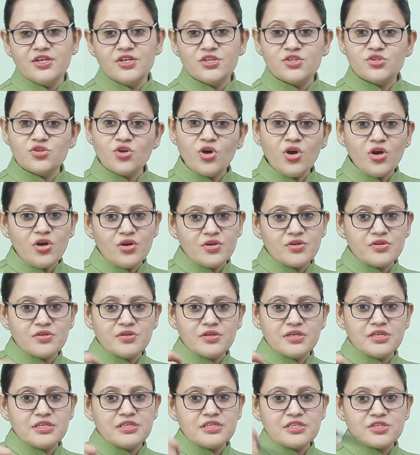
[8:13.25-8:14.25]
So
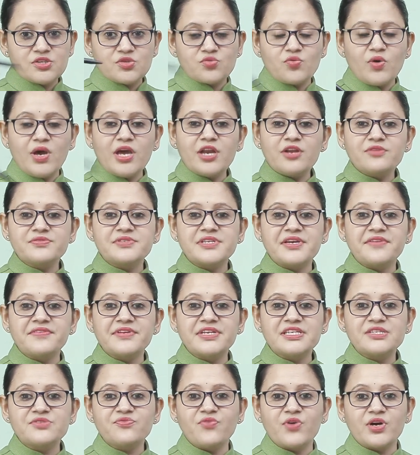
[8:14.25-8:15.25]
square of
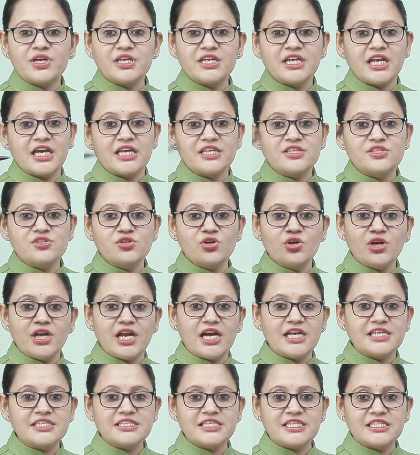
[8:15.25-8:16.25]
7 is 49. So
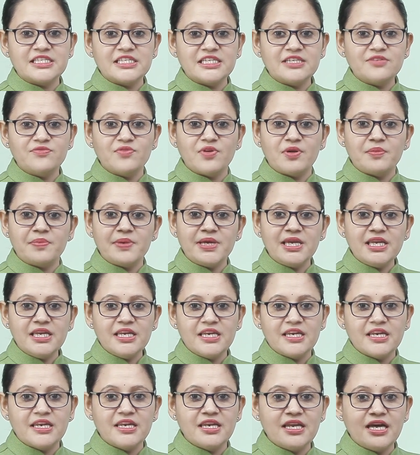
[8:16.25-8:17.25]
last digit will be
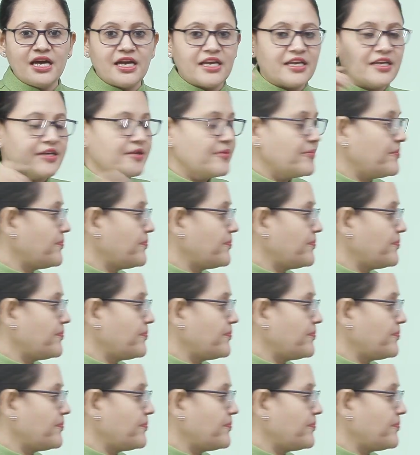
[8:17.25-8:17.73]
9.